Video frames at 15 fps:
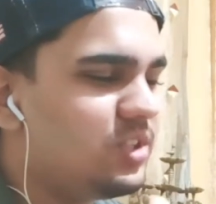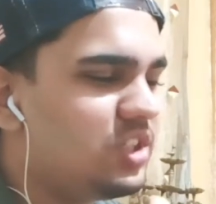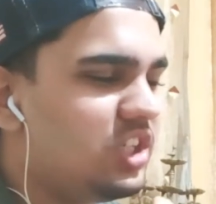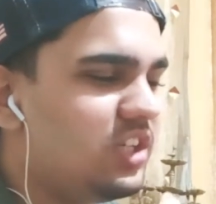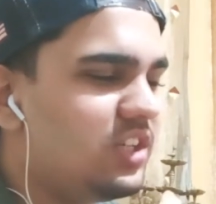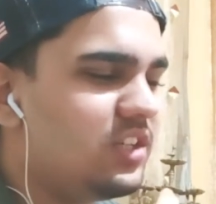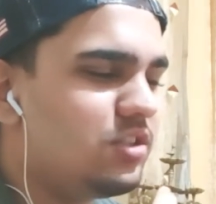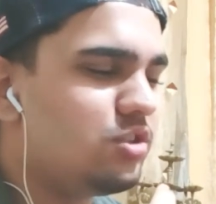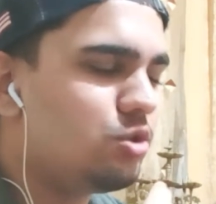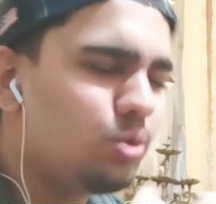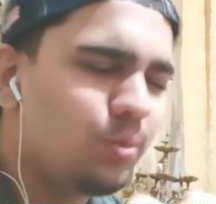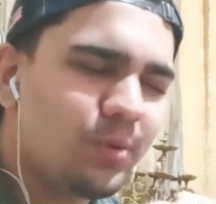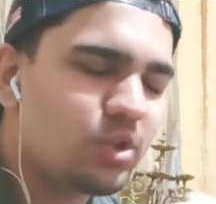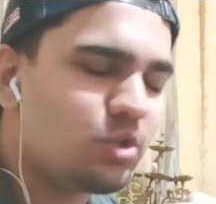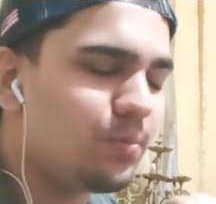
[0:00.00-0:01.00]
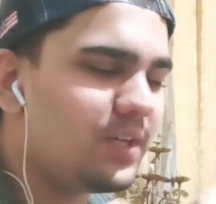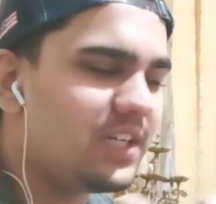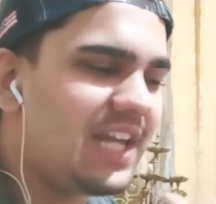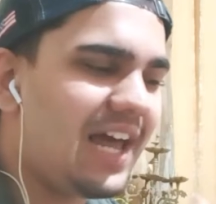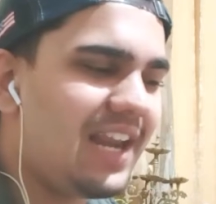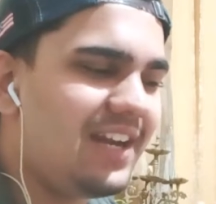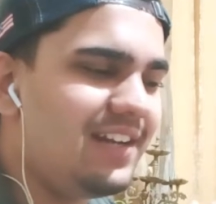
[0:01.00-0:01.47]
She is super, super
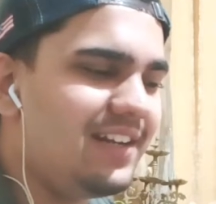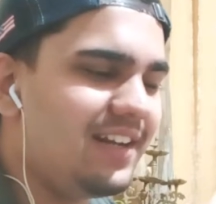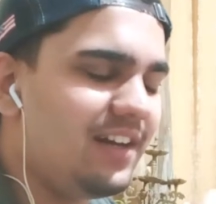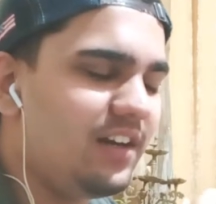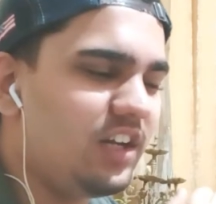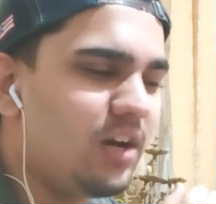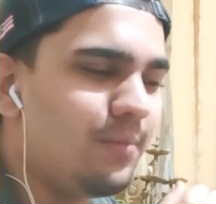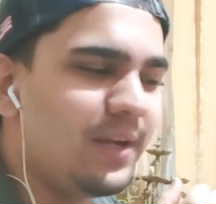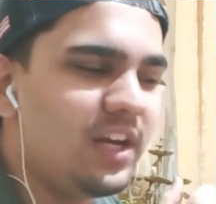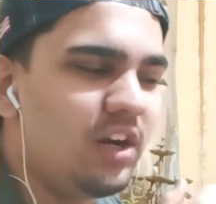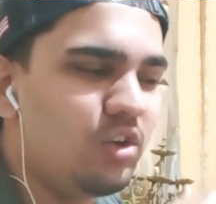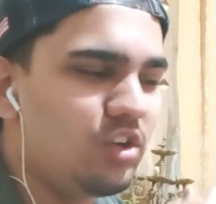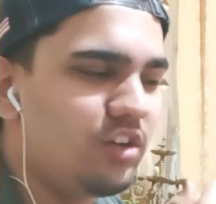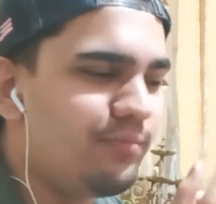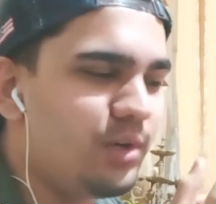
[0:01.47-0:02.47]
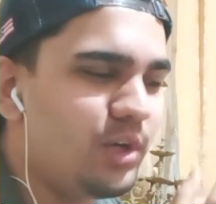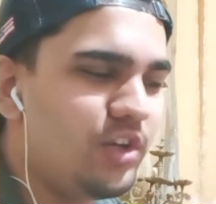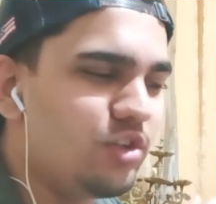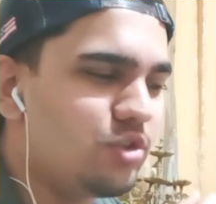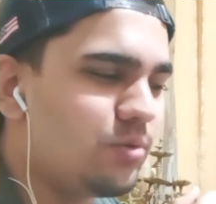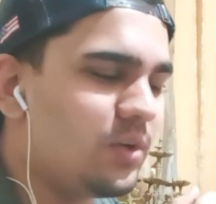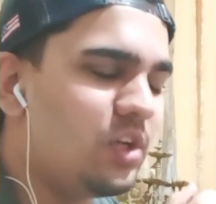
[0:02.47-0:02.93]
talented, coming out of
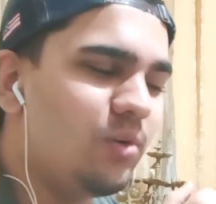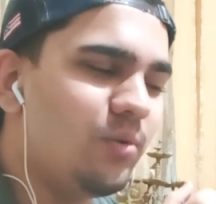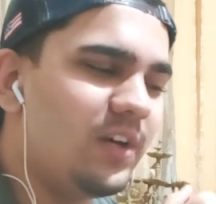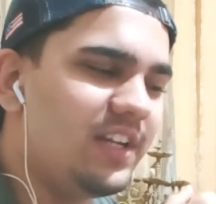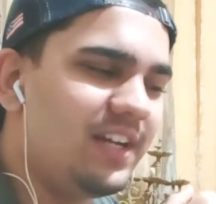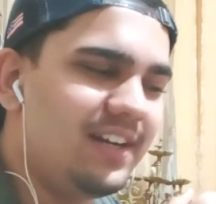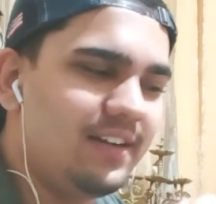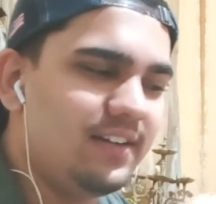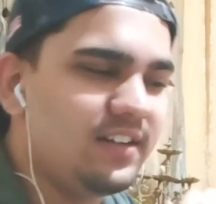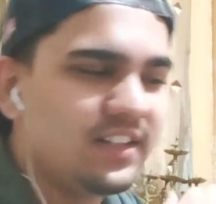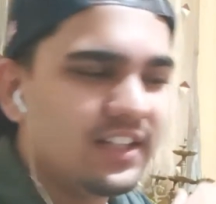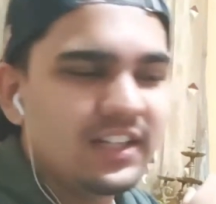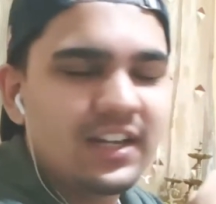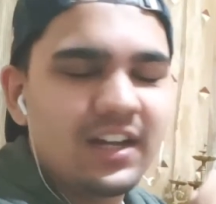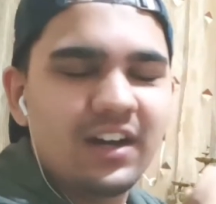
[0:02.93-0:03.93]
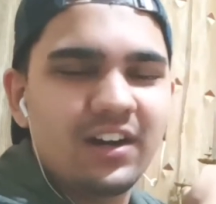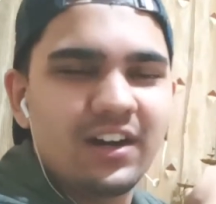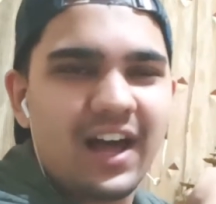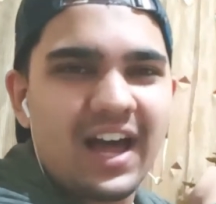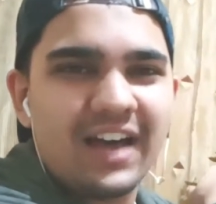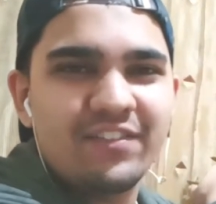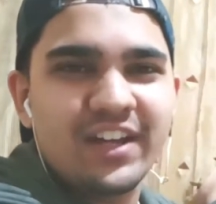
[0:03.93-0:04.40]
Produce 101 and
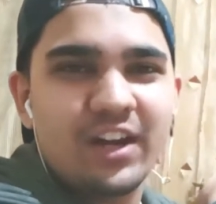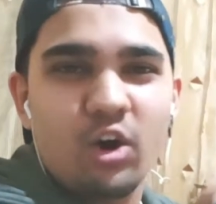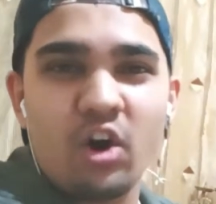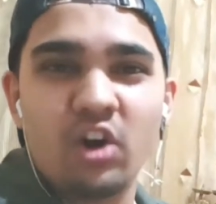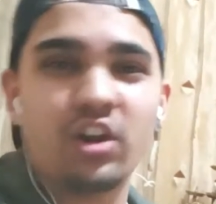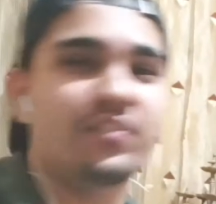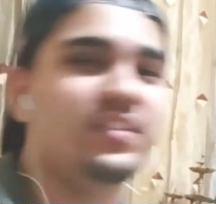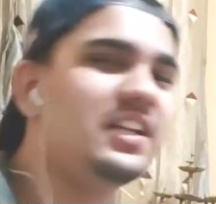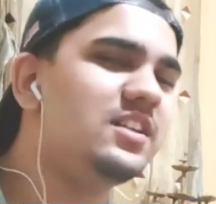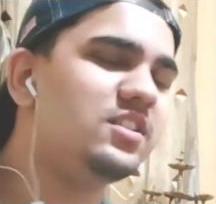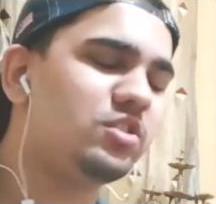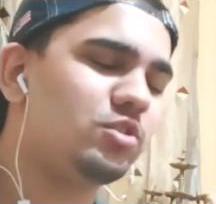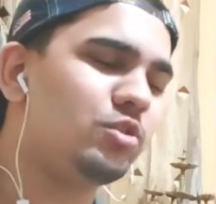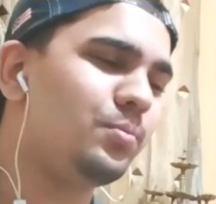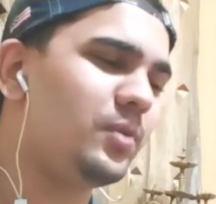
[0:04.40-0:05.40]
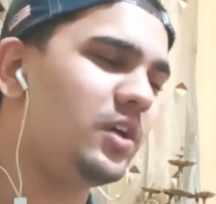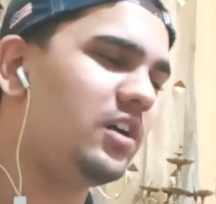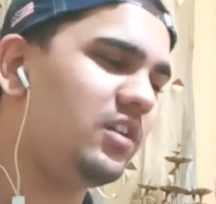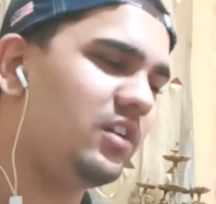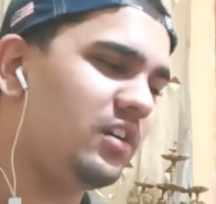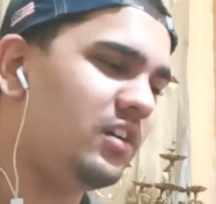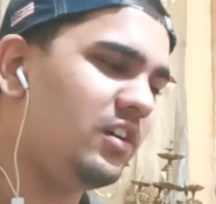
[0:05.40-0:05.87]
having all of these
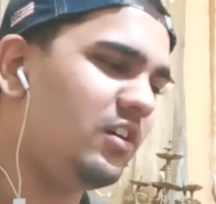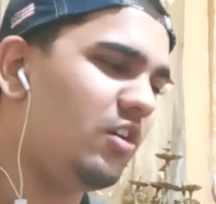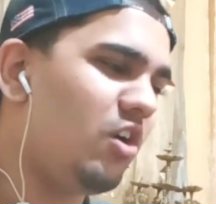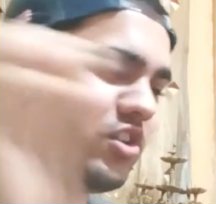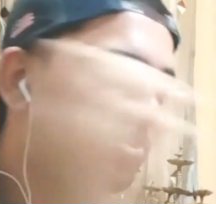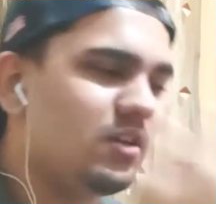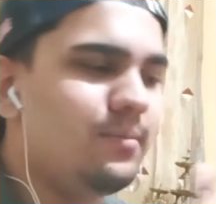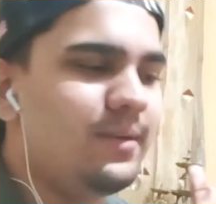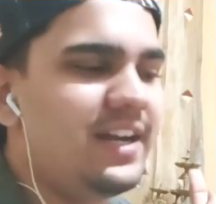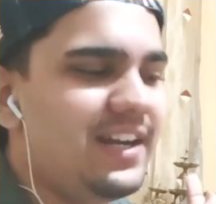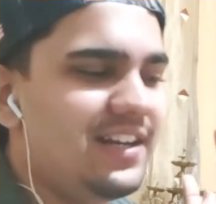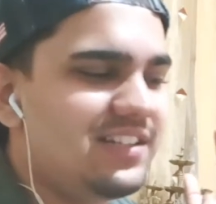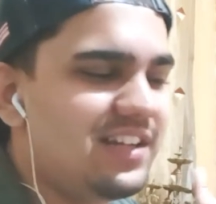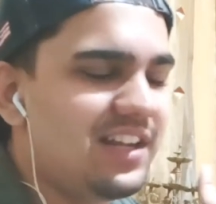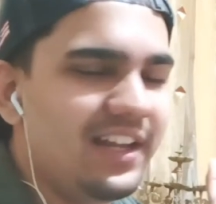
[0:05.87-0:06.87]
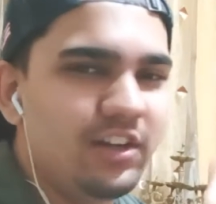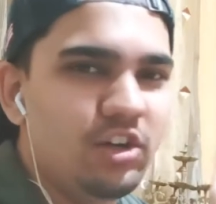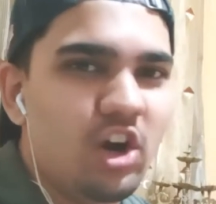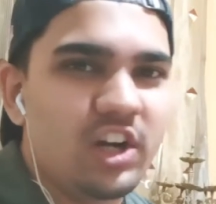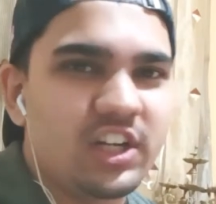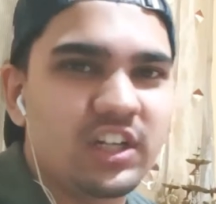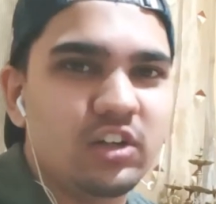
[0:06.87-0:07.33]
super awesome hits like
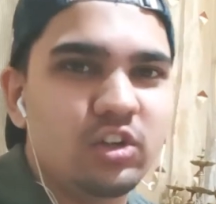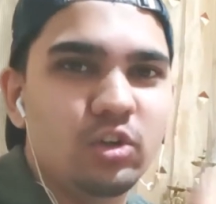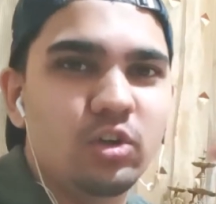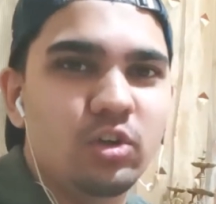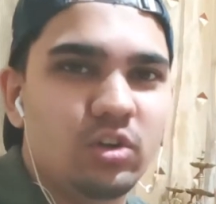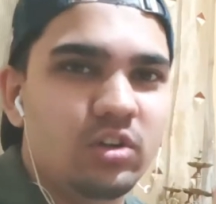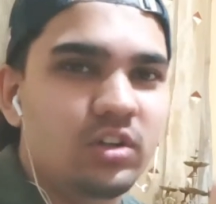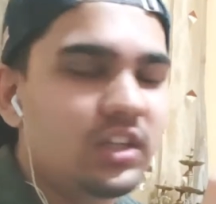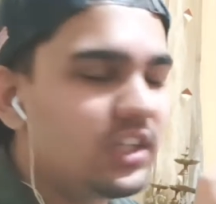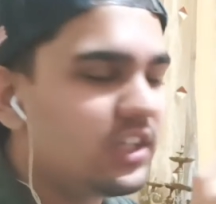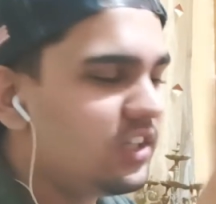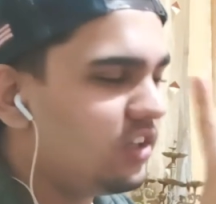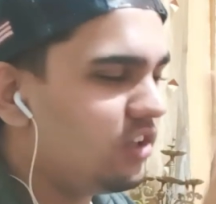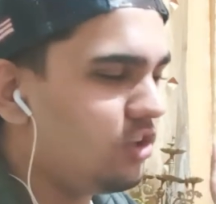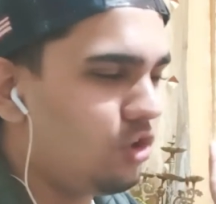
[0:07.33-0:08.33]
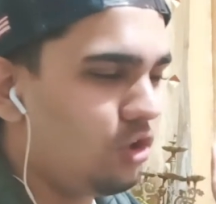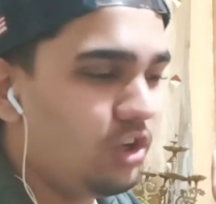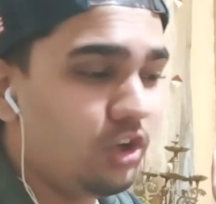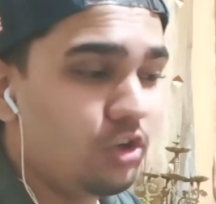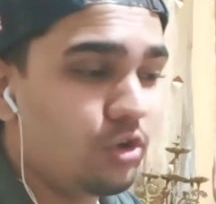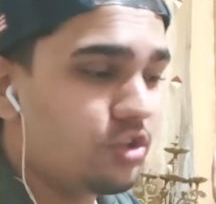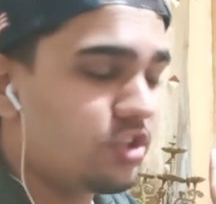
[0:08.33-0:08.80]
Gotta Go,
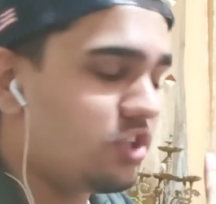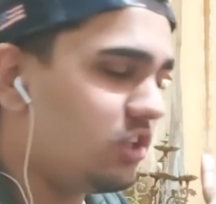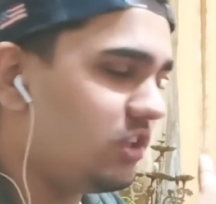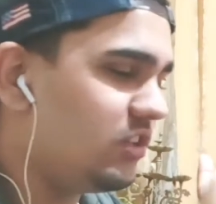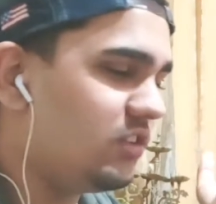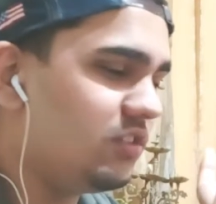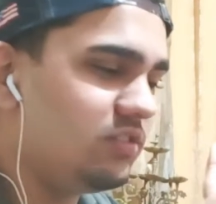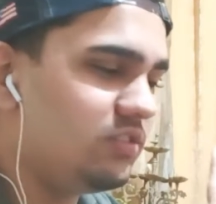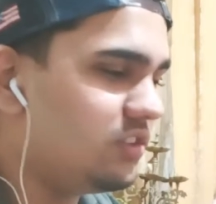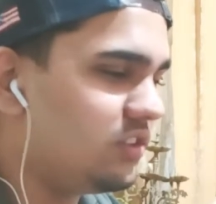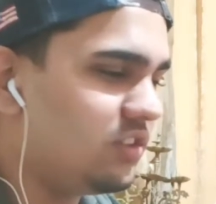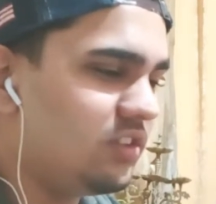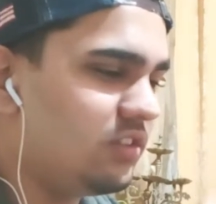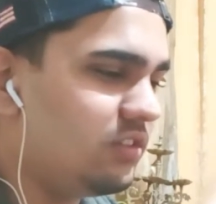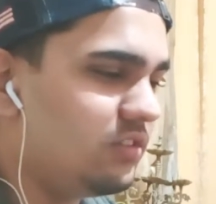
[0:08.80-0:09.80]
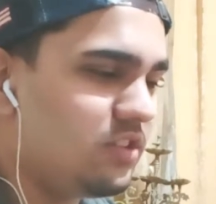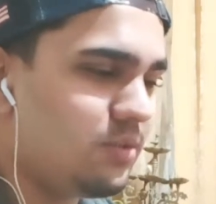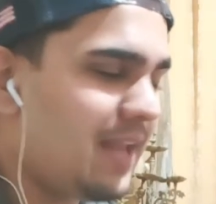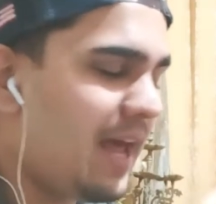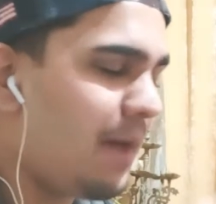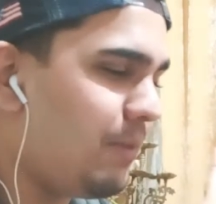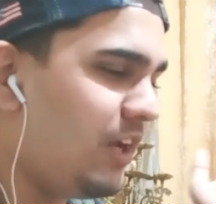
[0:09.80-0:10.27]
Roller Coaster,
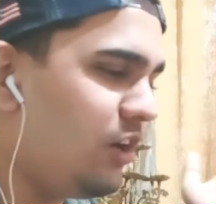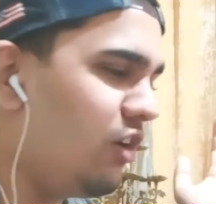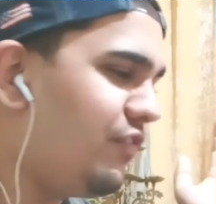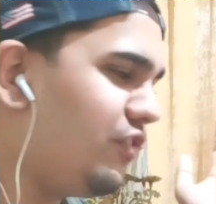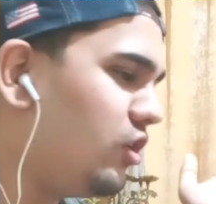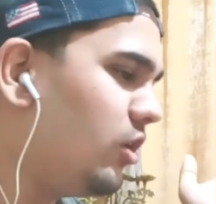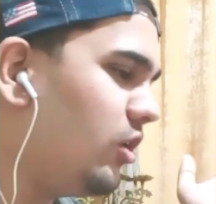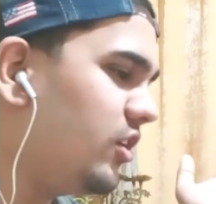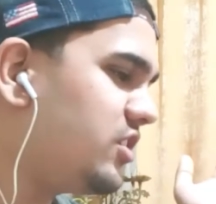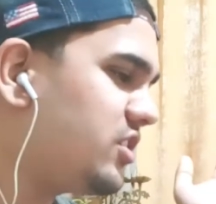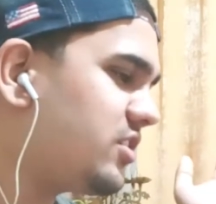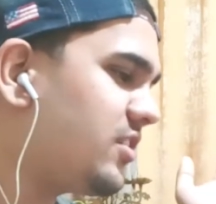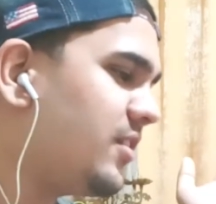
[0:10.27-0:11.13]
Snapping, of course.